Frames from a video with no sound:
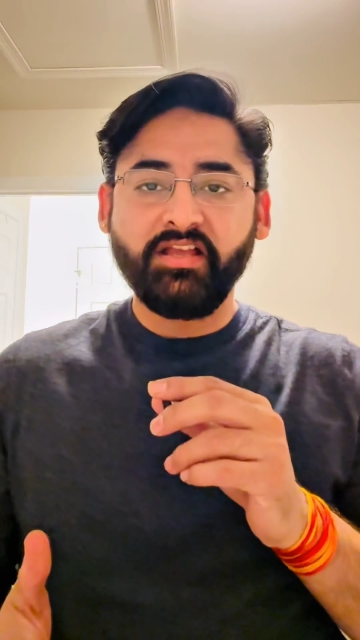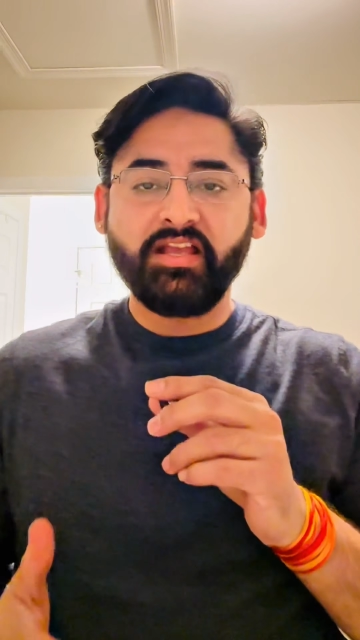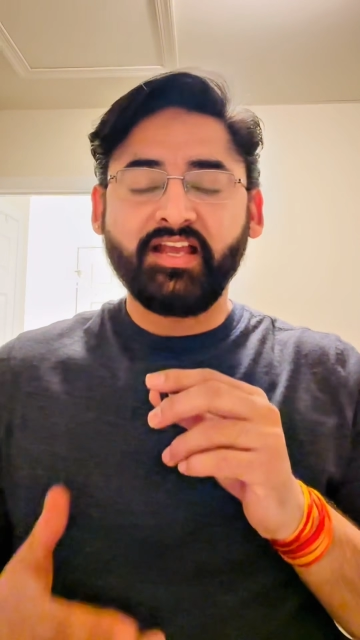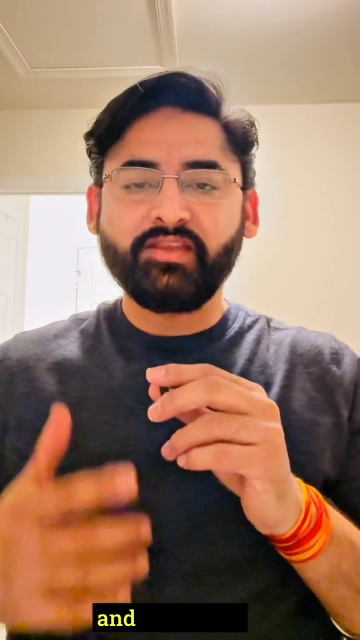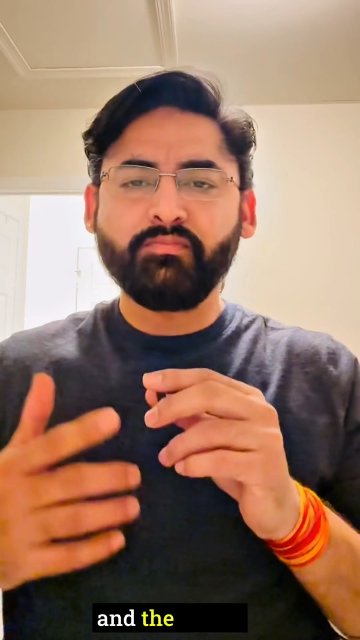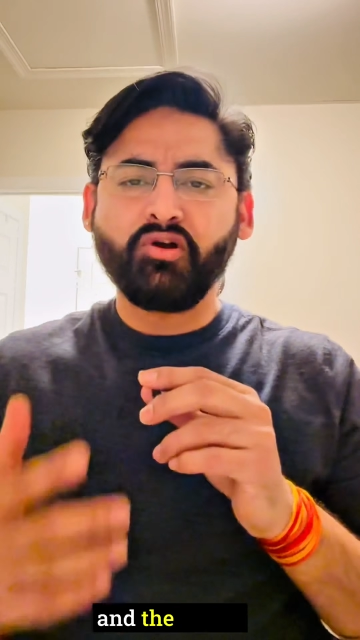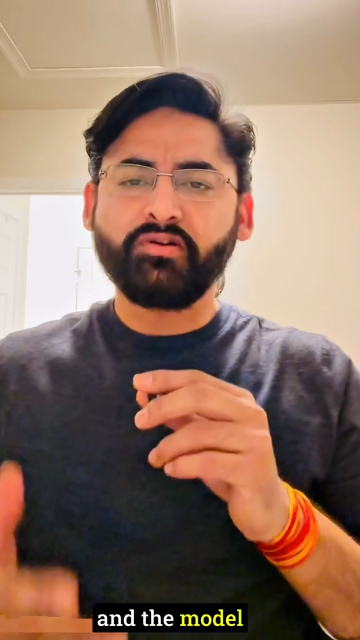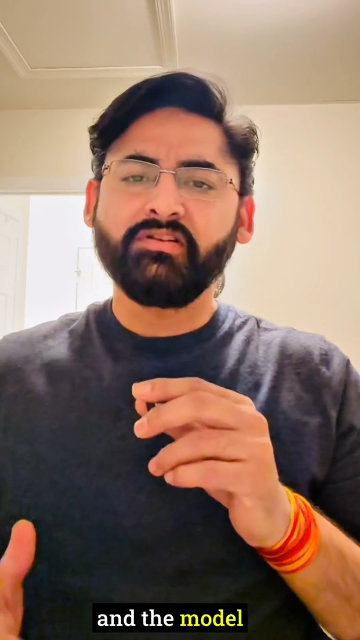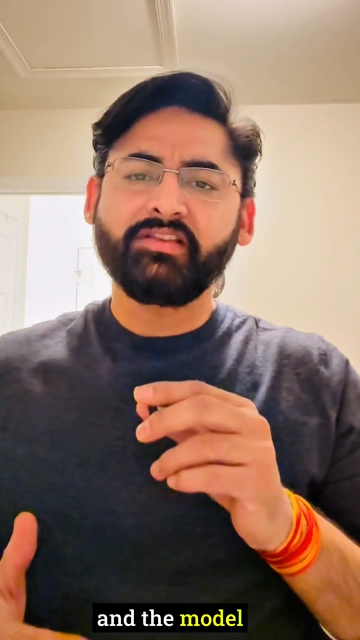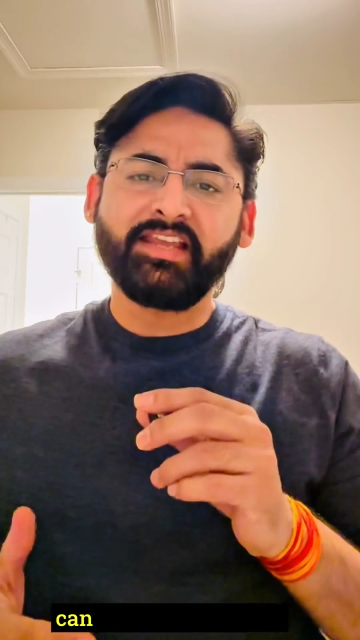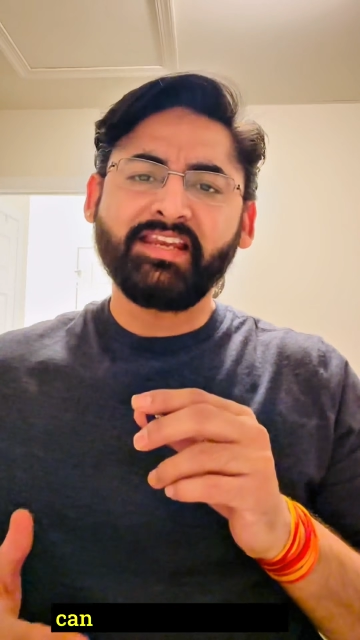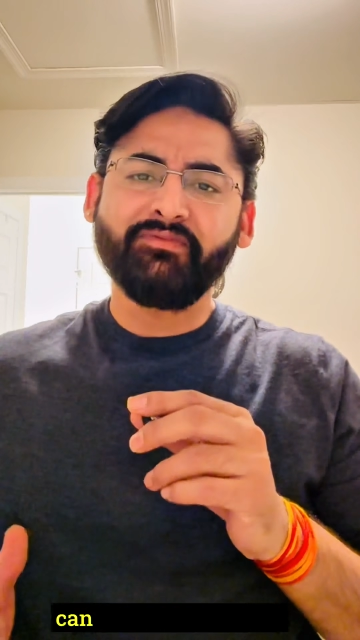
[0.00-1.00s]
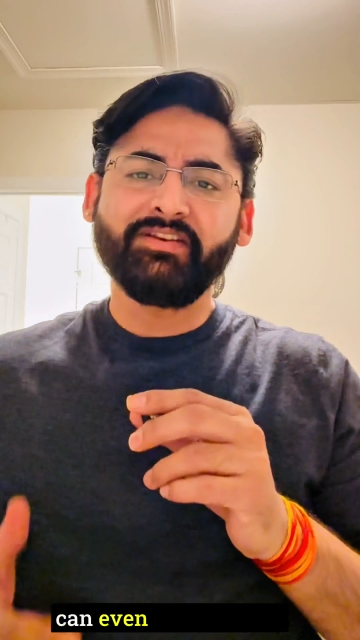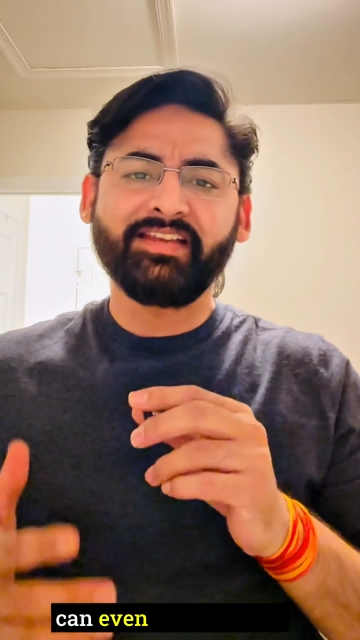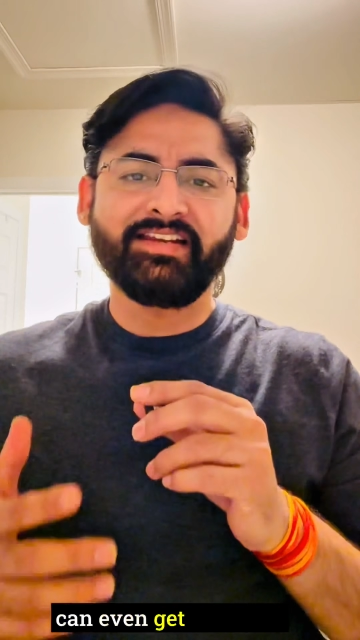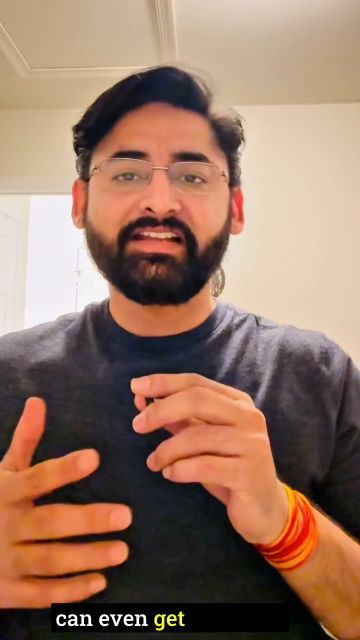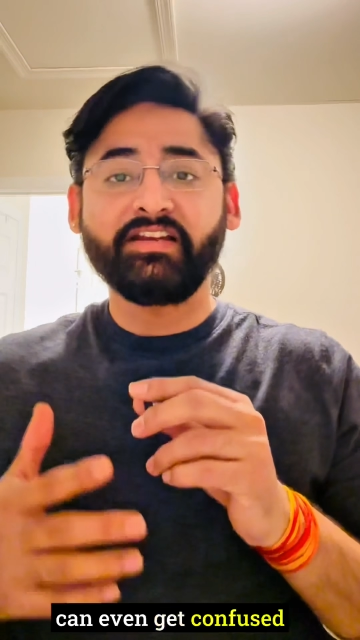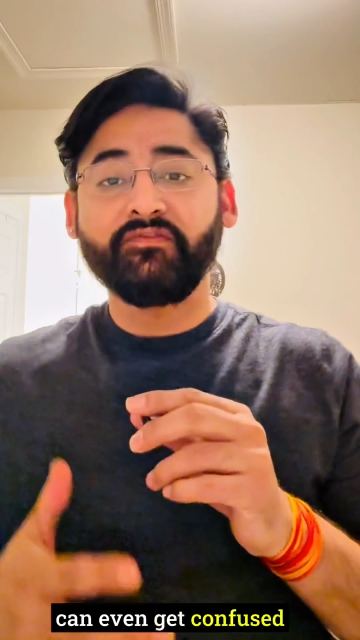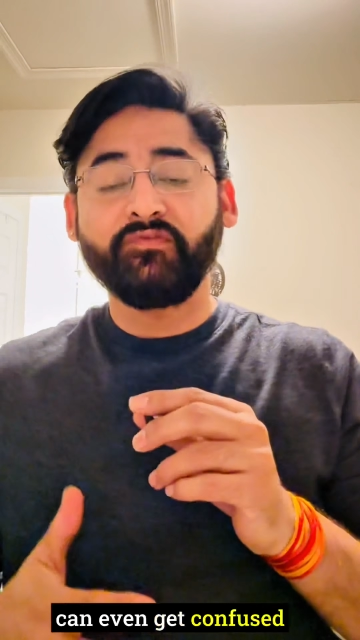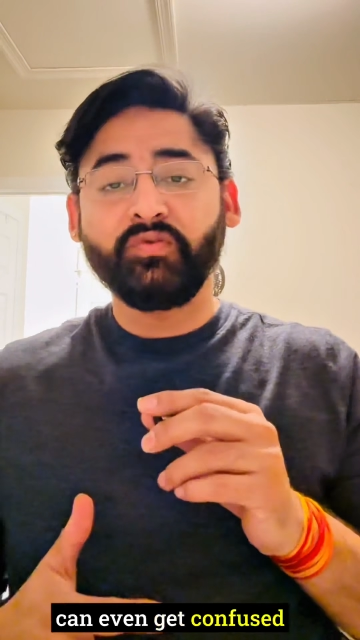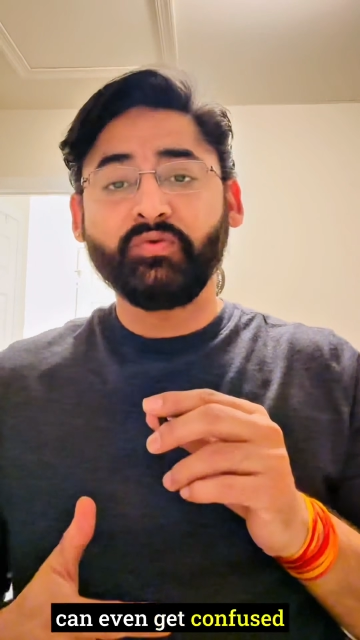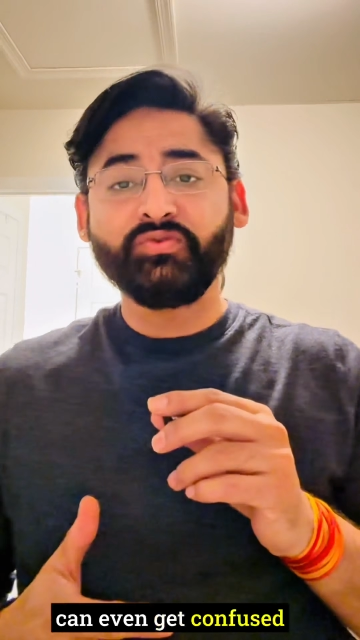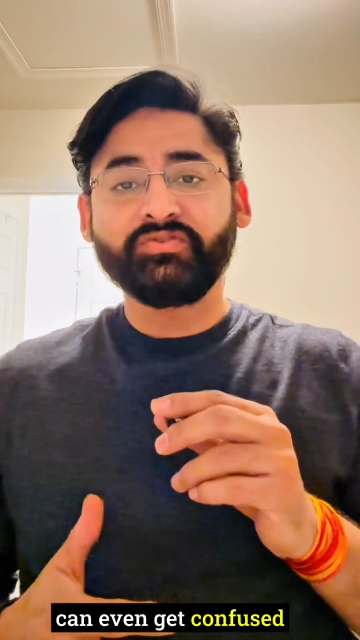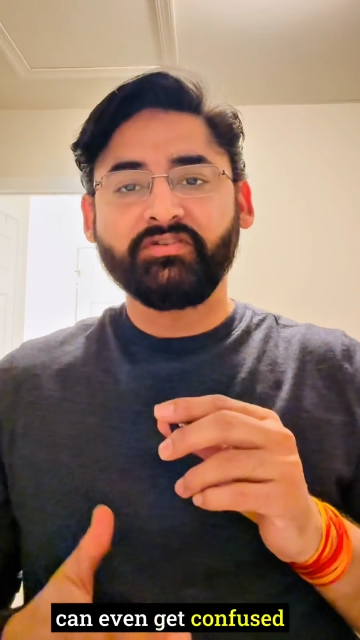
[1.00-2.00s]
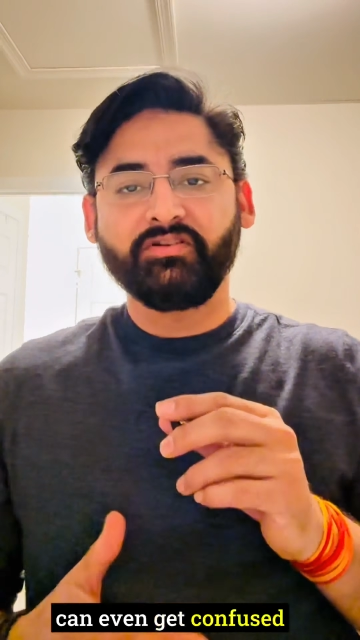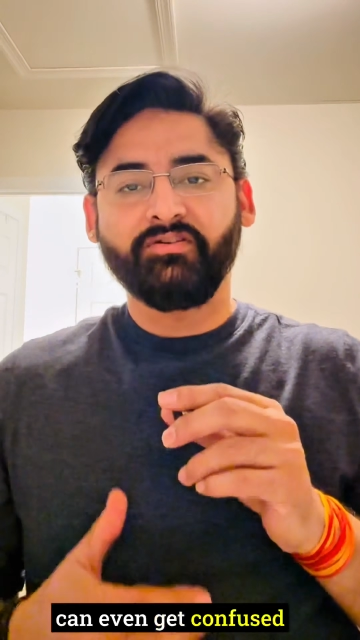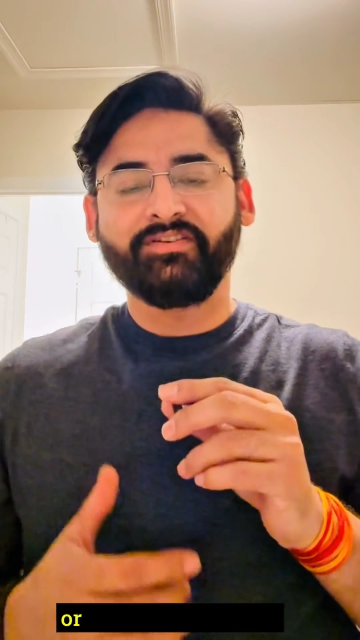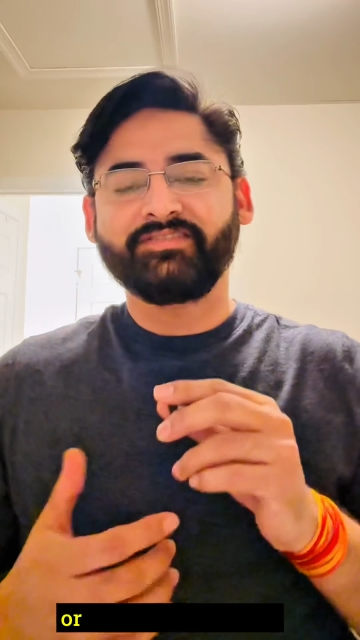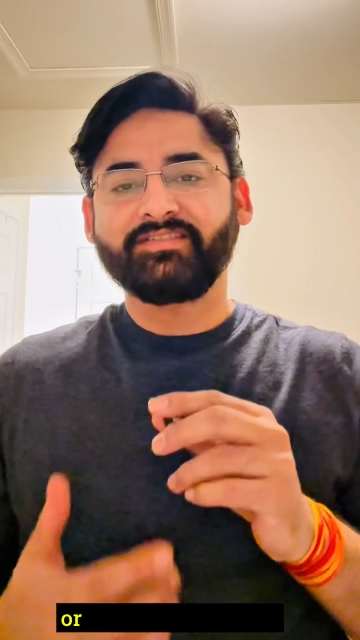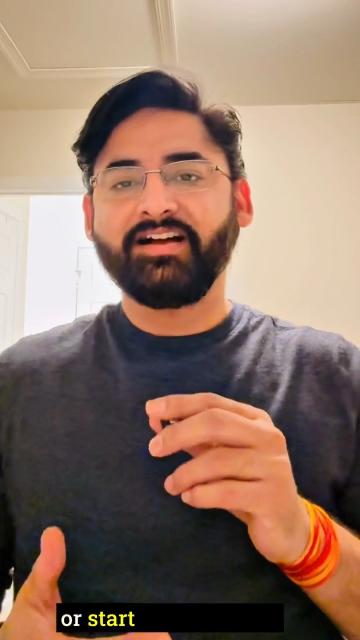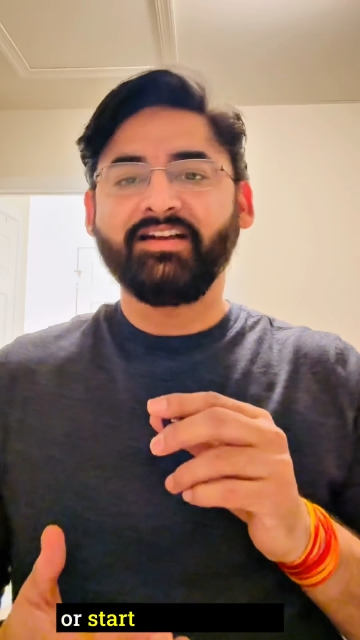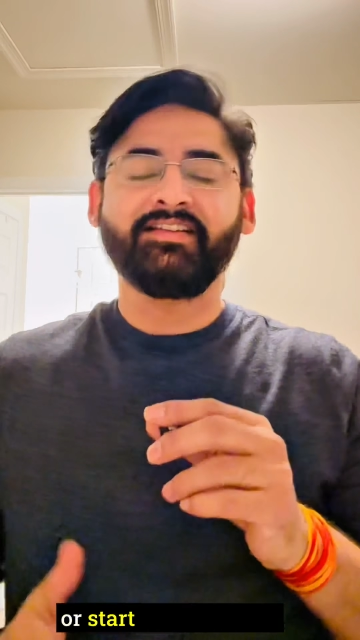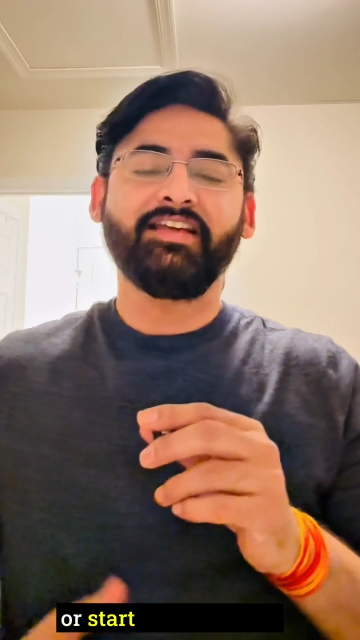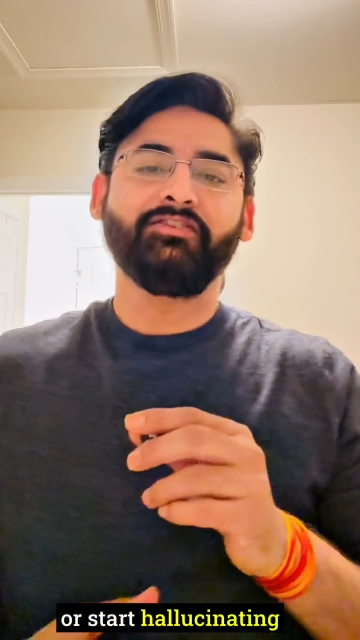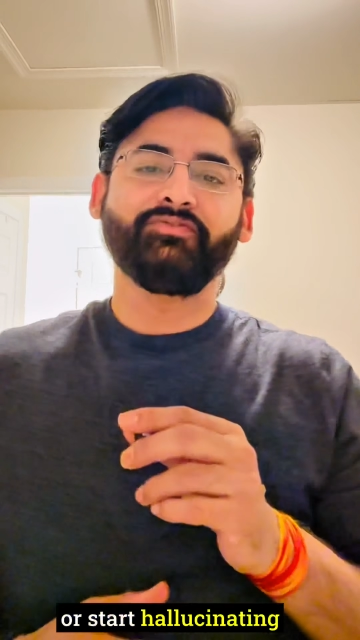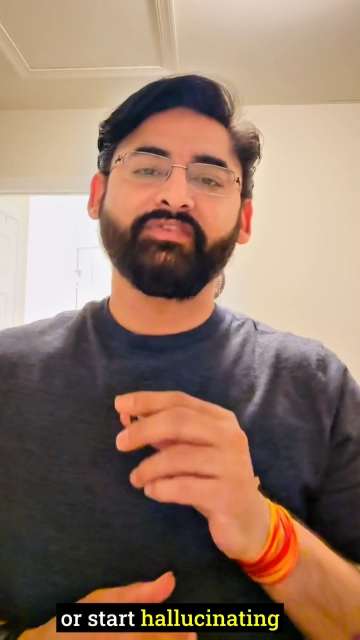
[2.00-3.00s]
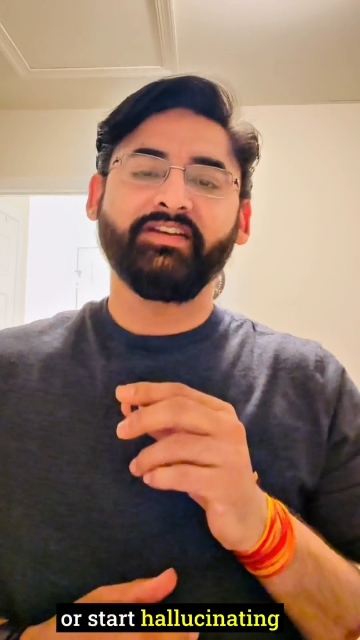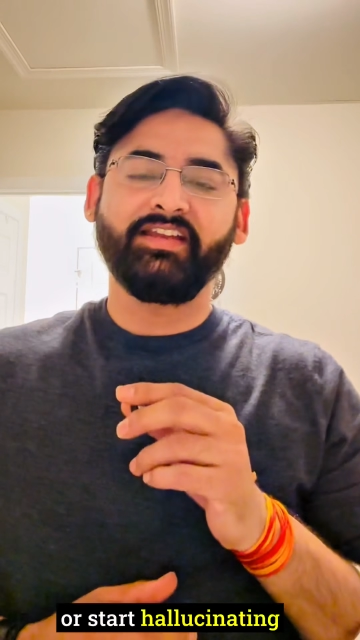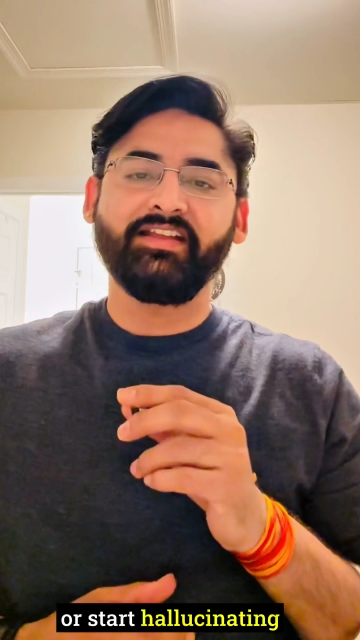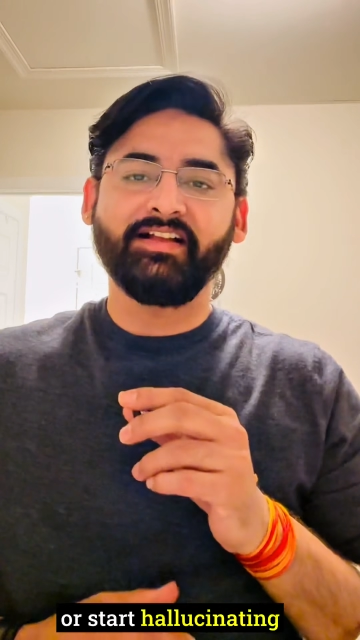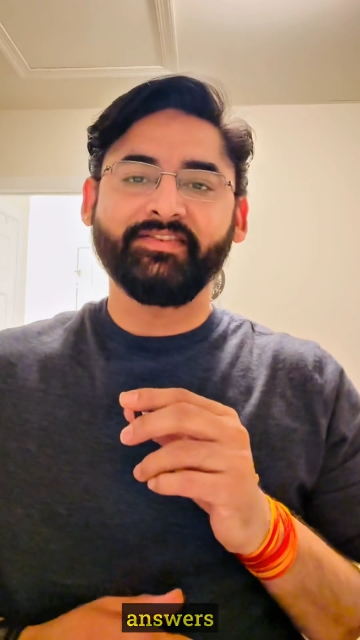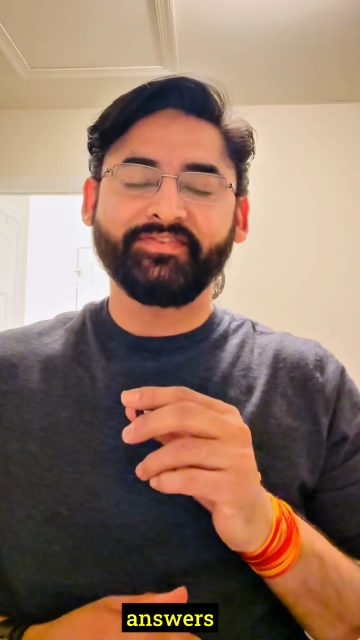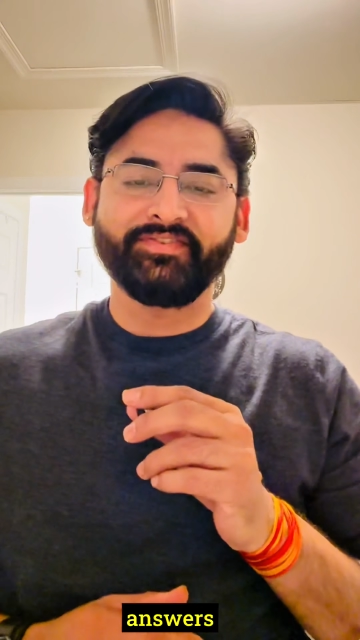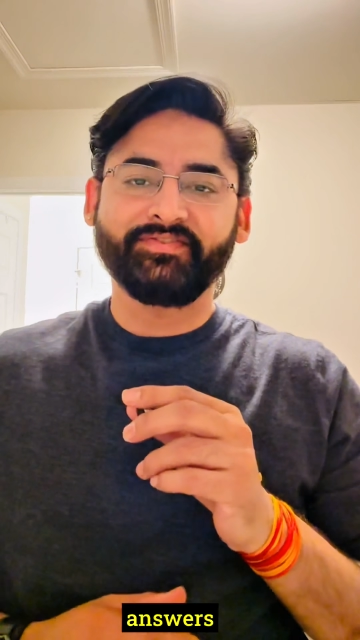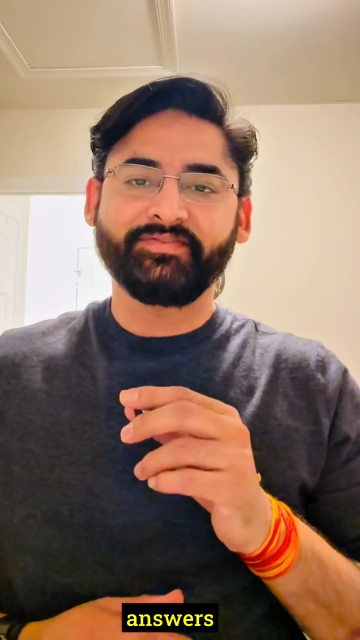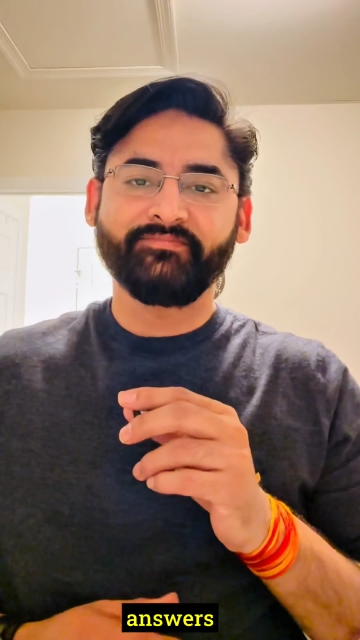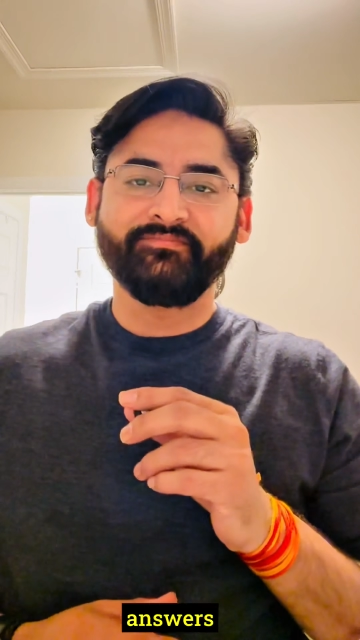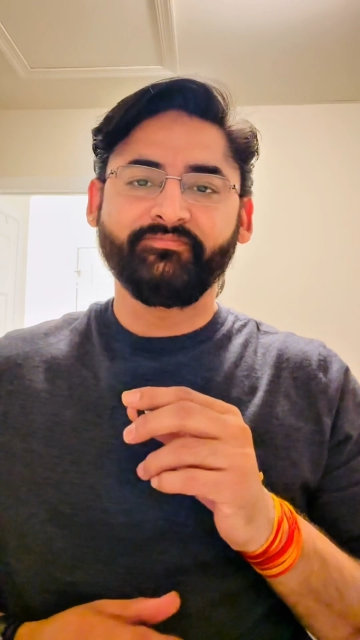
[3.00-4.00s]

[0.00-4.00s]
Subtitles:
and the model can even get confused or start hallucinating answers.